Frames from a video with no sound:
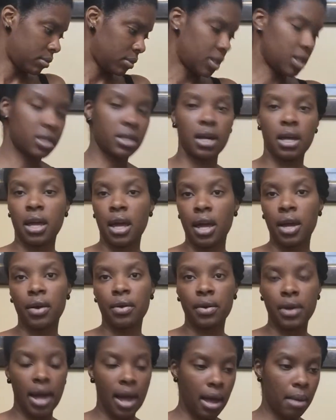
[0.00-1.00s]
to say yay or
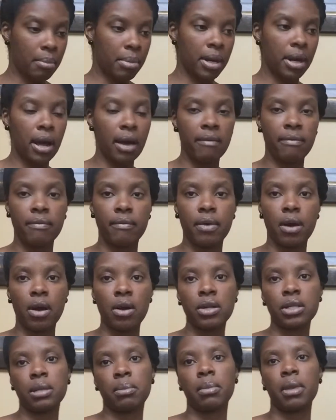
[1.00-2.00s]
nay, but I've
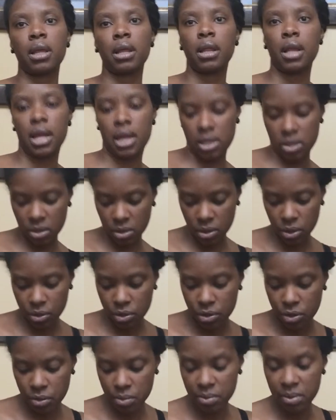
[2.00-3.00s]
heard some of the ladies on
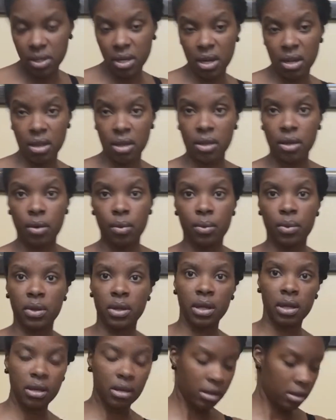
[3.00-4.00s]
YouTube say that they're
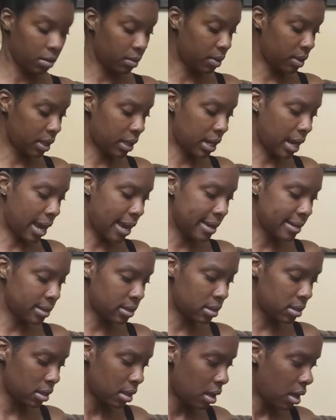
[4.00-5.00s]
really good, really
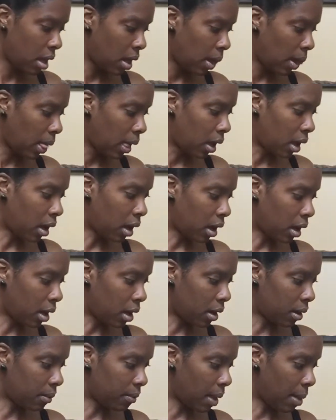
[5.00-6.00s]
nice.
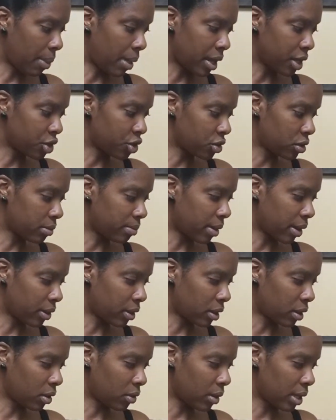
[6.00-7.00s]
Um, I'm not sure about
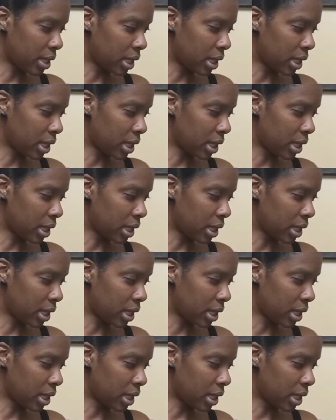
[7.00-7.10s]
the glue. I